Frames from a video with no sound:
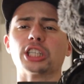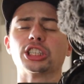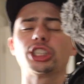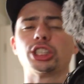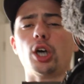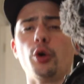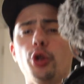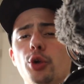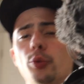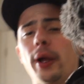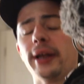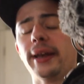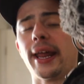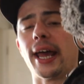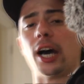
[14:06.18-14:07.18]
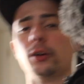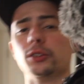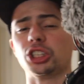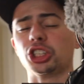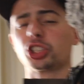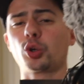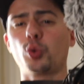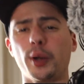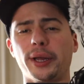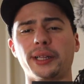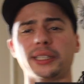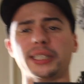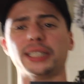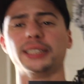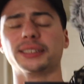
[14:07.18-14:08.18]
to show you right now just
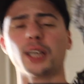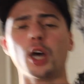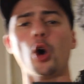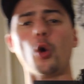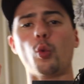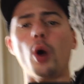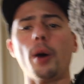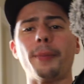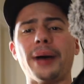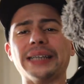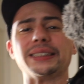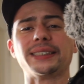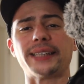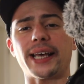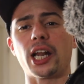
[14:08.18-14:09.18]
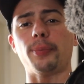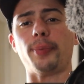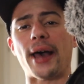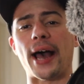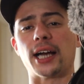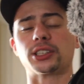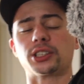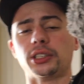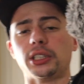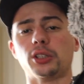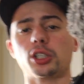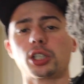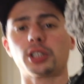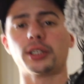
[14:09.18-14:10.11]
quickly is what my setup actually looked